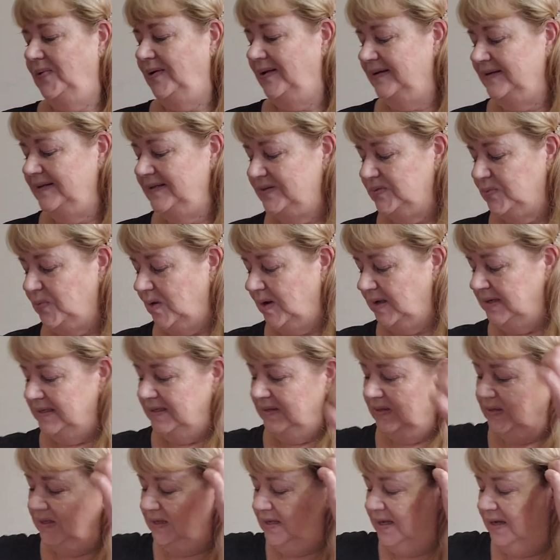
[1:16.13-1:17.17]
while he's
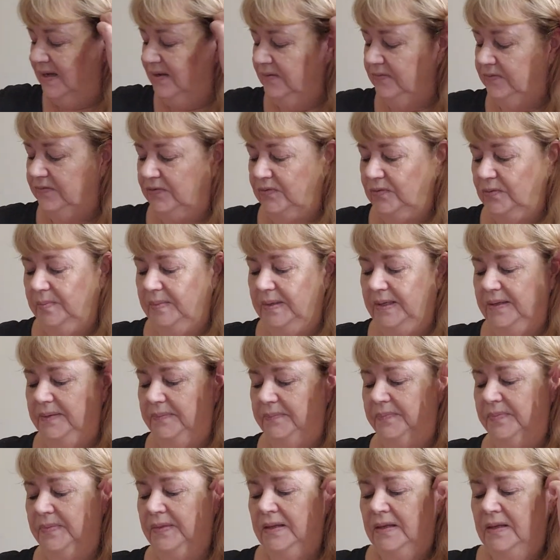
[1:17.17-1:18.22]
winding the yarn for me.
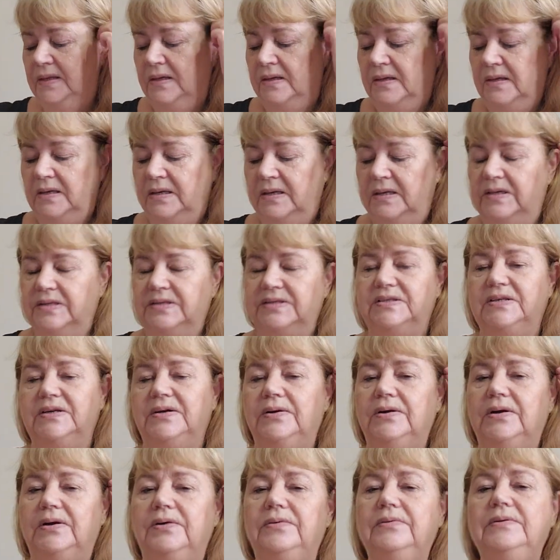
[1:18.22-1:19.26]

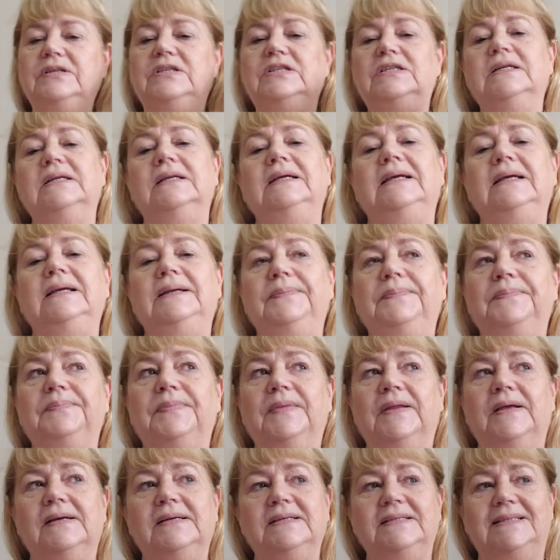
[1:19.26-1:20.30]
So originally
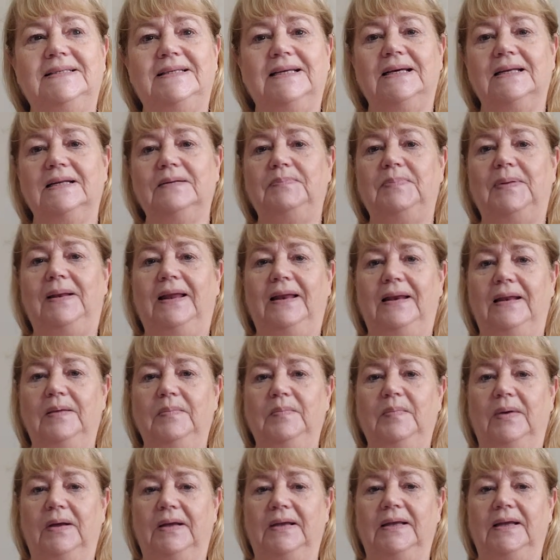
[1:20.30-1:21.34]
I started planning
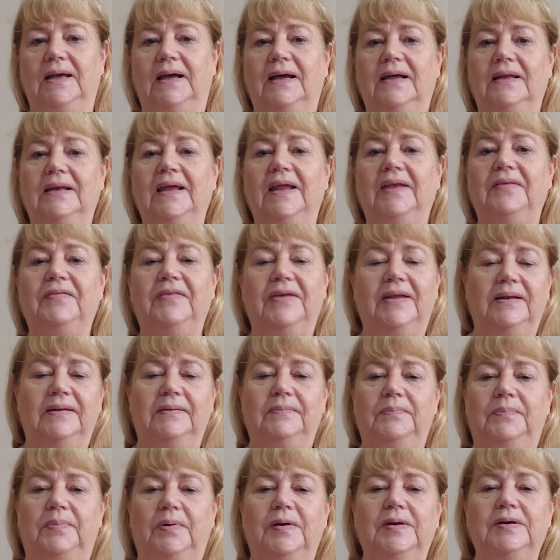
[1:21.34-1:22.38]
my yarn advent
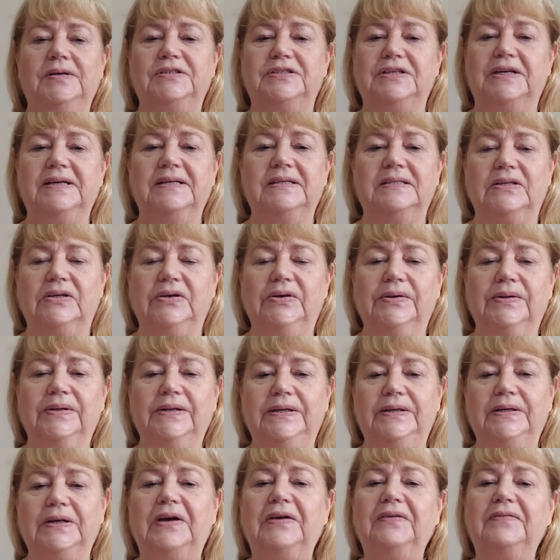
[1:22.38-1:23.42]
project early
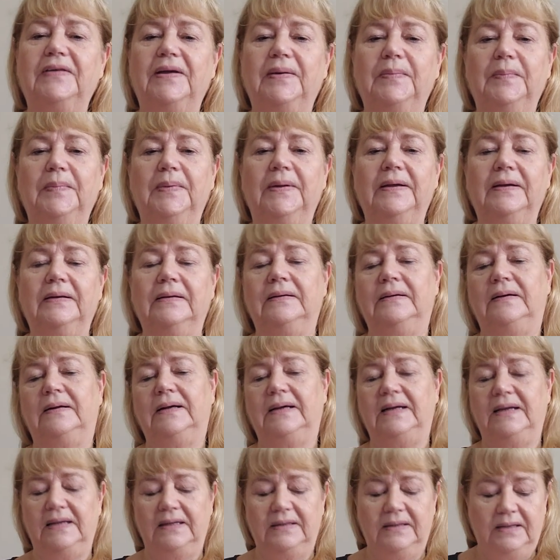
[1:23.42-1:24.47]
November.
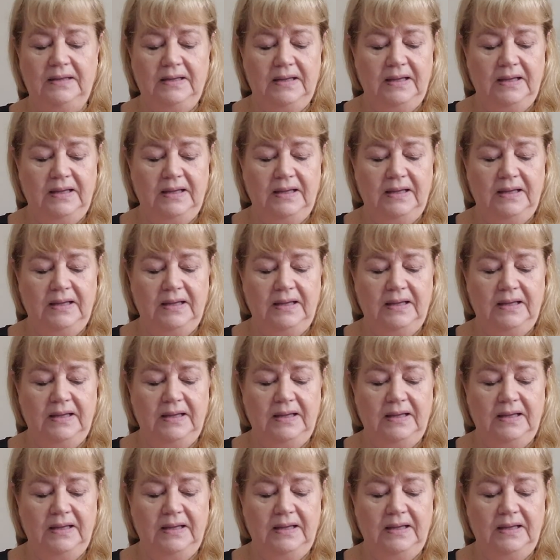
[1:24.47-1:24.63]
I